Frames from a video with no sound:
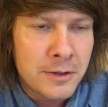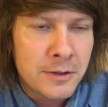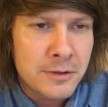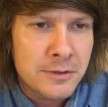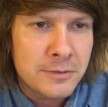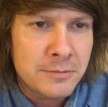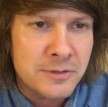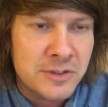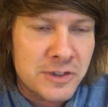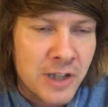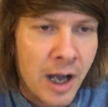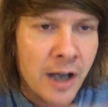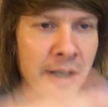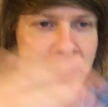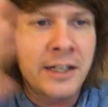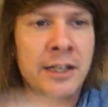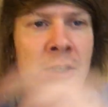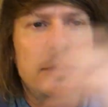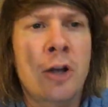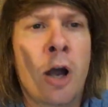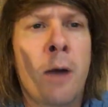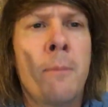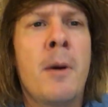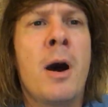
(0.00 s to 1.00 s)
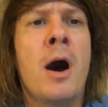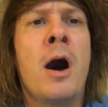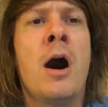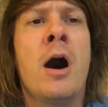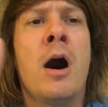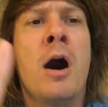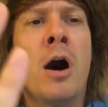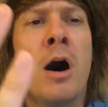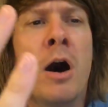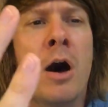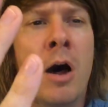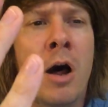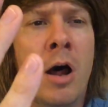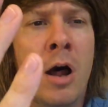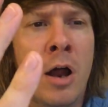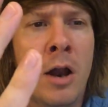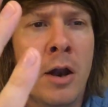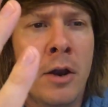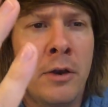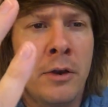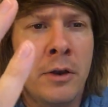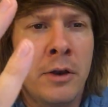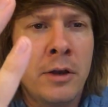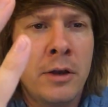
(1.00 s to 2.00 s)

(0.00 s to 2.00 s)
Star Killer, come on.